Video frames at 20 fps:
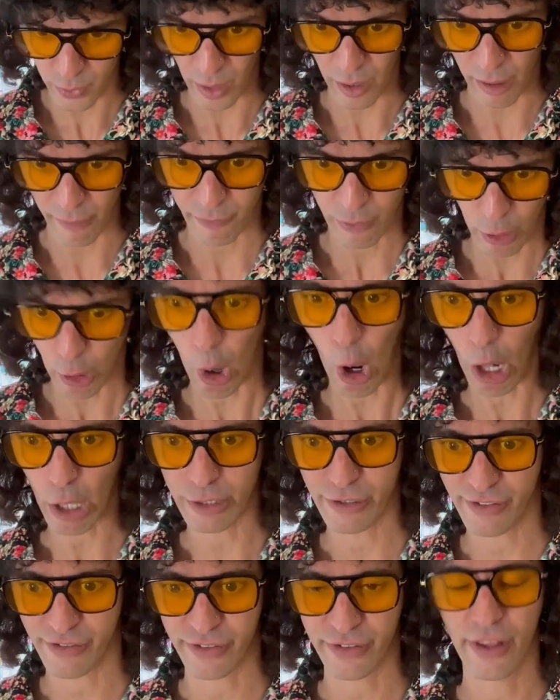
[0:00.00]
that I
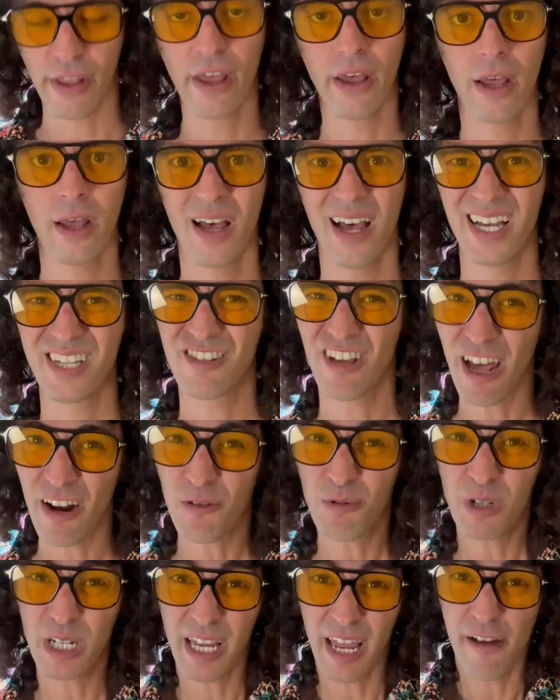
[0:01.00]
got. So I
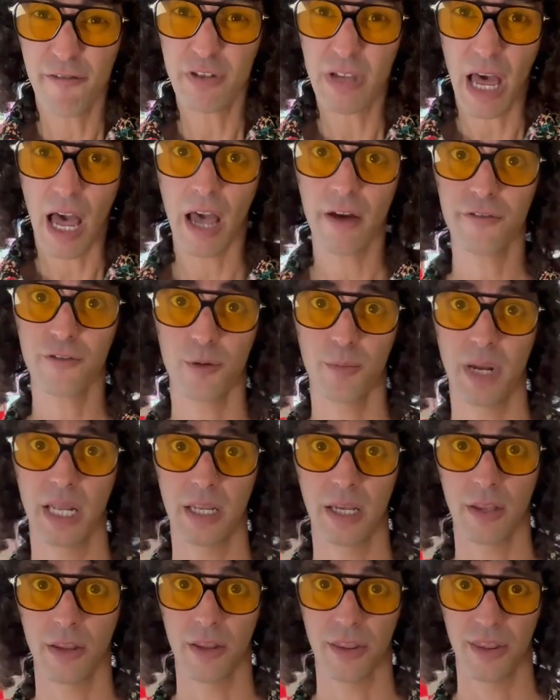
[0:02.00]
don't really have time for
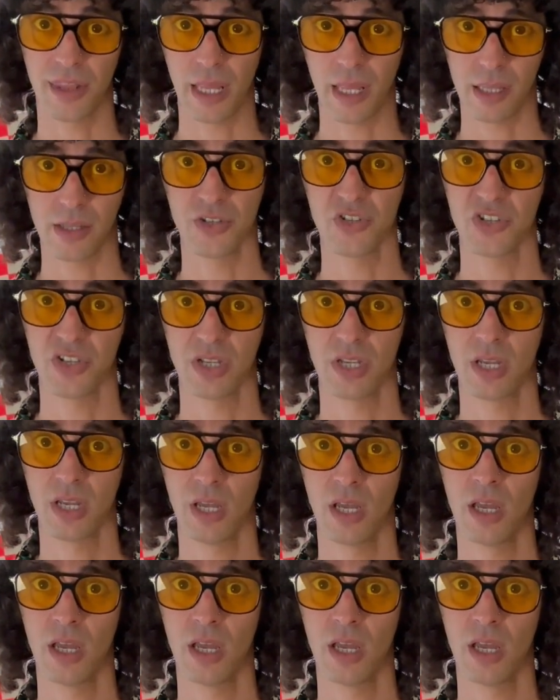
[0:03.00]
many other things.